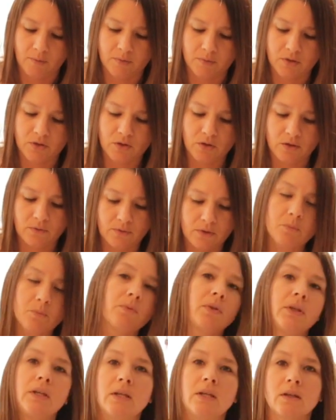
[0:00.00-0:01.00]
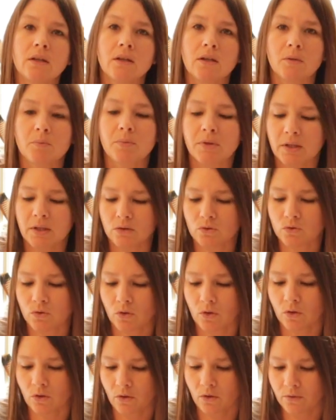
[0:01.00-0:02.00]
So you have complete
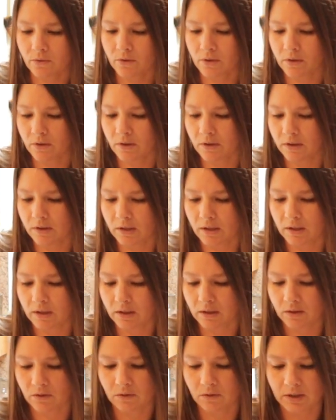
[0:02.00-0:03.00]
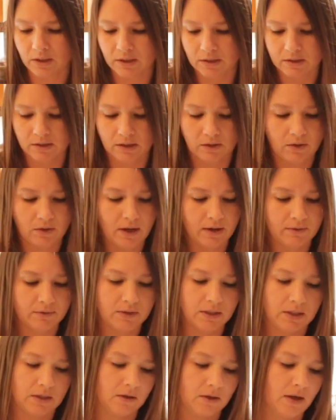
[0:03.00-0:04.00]
control over the ingredients that you have
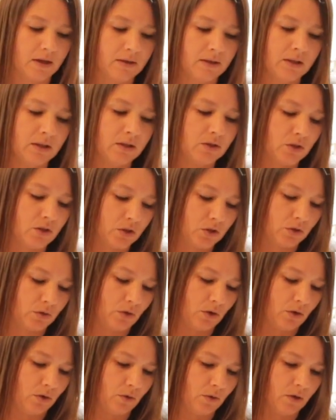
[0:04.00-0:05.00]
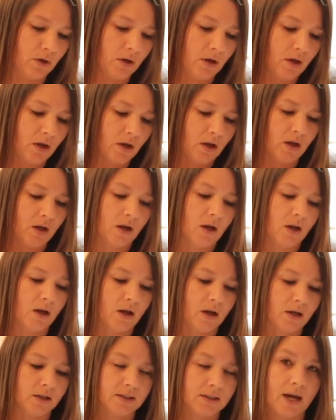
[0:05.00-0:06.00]
in here, and then you just throw
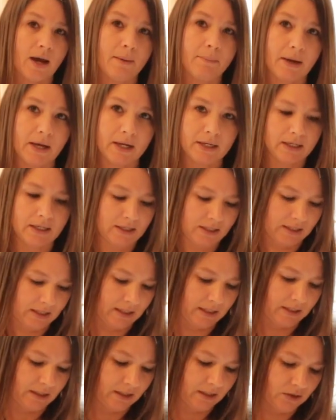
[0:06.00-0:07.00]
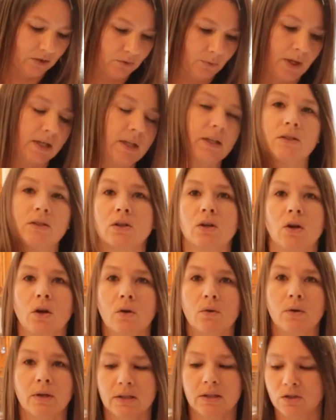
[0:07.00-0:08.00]
a top on it and it's ready to
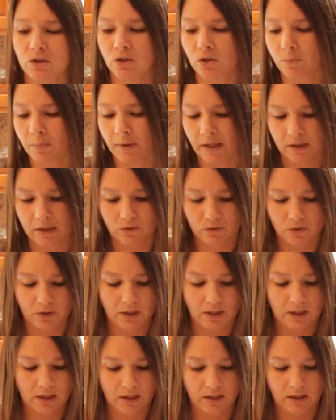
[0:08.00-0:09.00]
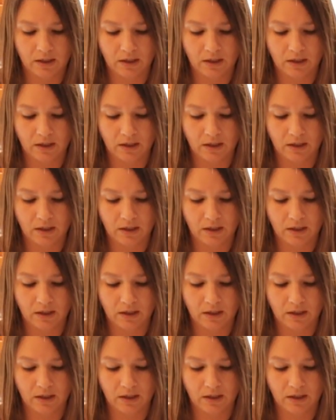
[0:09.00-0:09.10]
go into your pantry.